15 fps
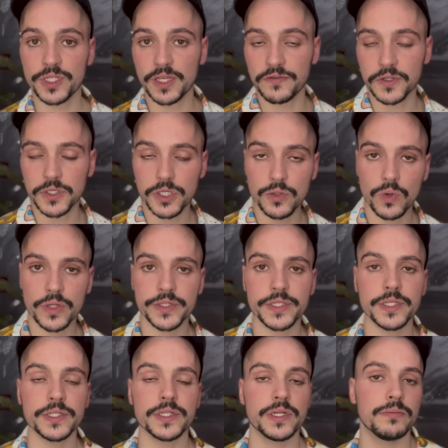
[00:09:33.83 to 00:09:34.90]
giving
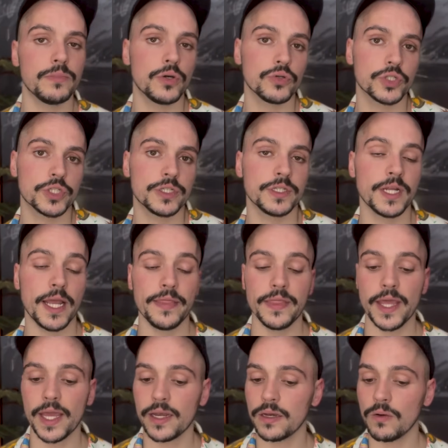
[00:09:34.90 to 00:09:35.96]
nuances and emotion, and
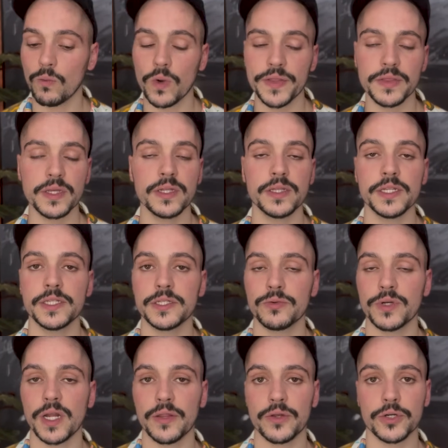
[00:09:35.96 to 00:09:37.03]
then one thing leads to
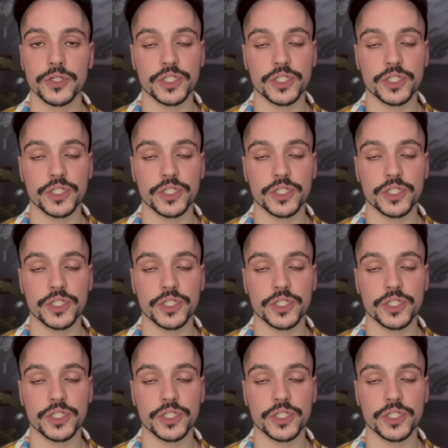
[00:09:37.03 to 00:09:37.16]
another.